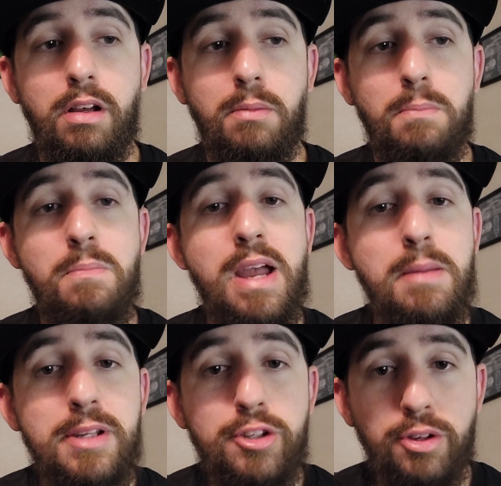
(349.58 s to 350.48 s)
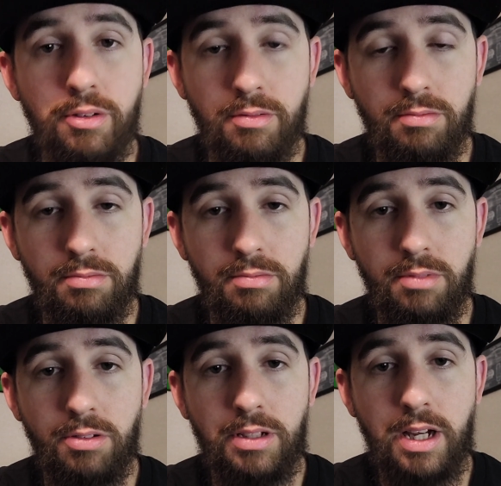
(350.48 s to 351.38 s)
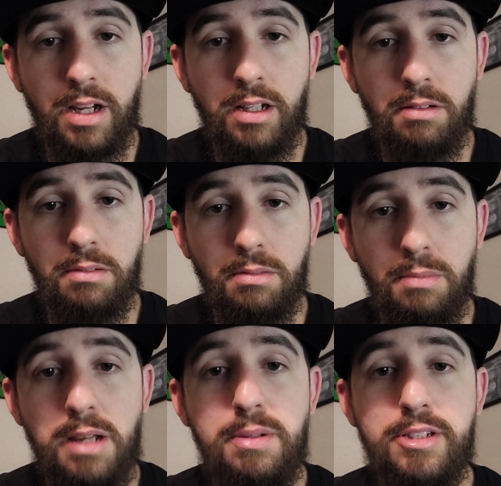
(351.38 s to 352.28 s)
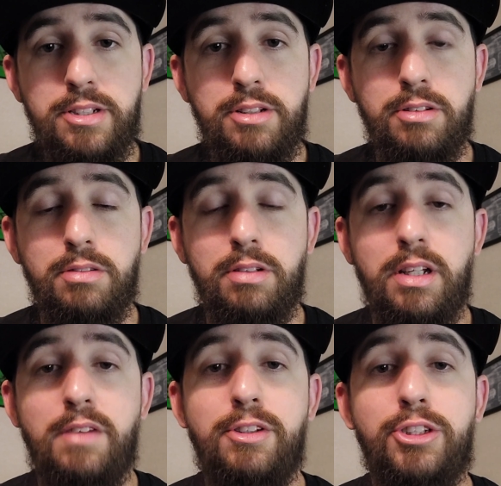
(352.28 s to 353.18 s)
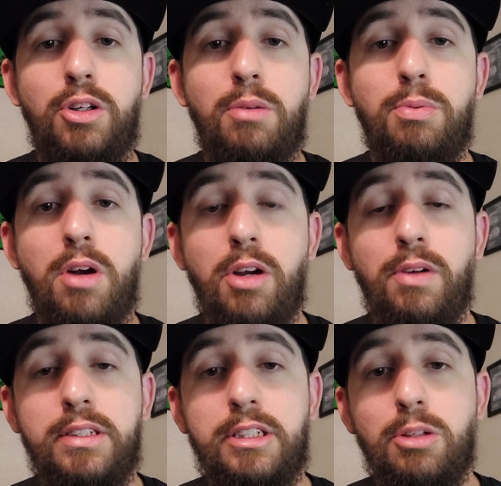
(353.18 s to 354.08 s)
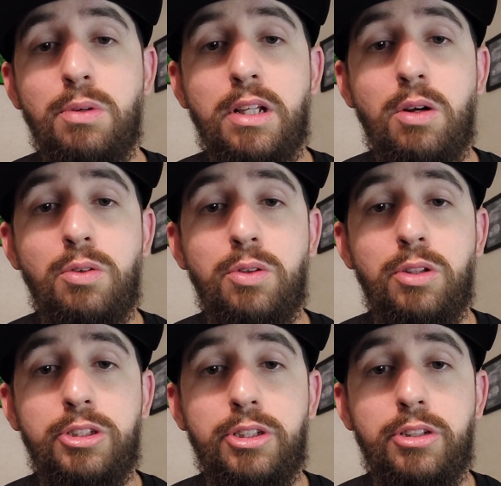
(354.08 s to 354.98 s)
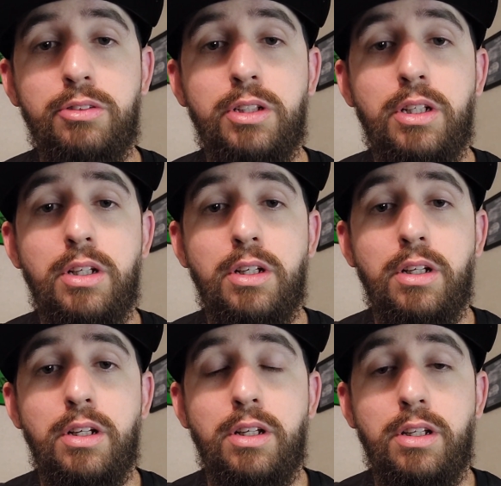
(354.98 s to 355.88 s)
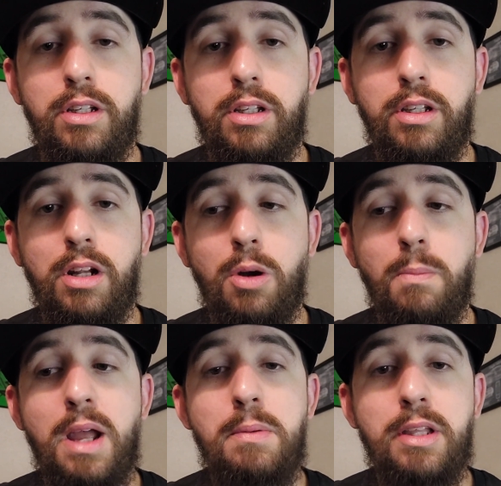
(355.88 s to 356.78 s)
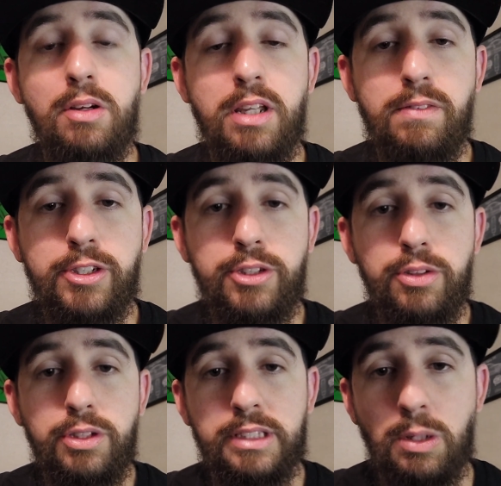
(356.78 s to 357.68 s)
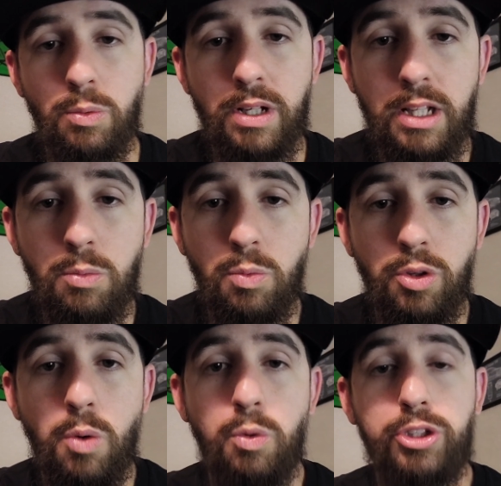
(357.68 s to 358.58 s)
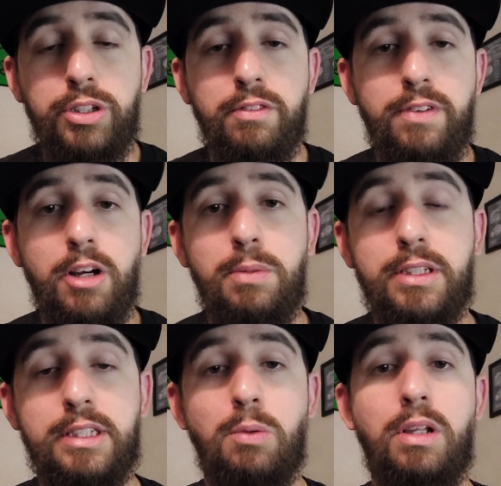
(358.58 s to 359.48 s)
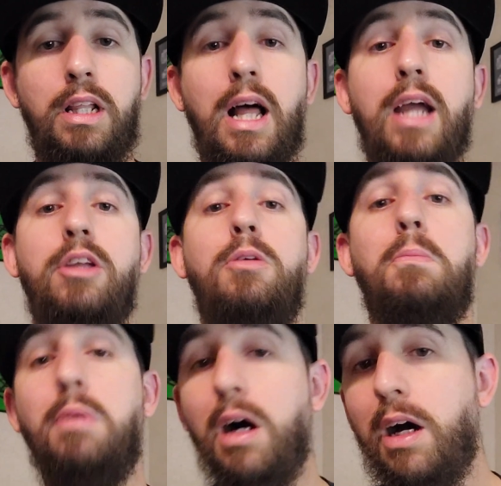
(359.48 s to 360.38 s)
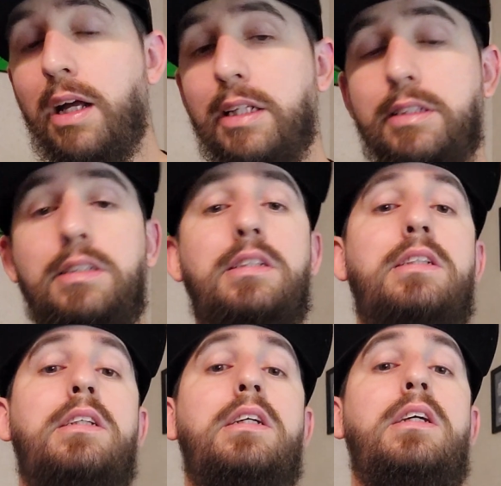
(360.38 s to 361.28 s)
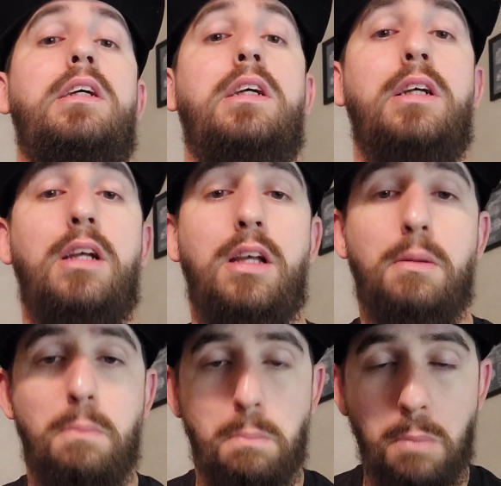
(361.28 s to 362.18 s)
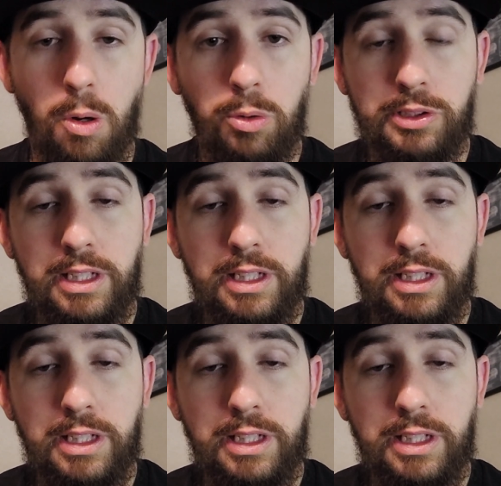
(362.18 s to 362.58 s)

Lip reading: maybe 2, okay? Maybe 2. If you're showing progress and they're really holding on to you, maybe they'll give you 2 because they really don't want you to fail because they really like you. But most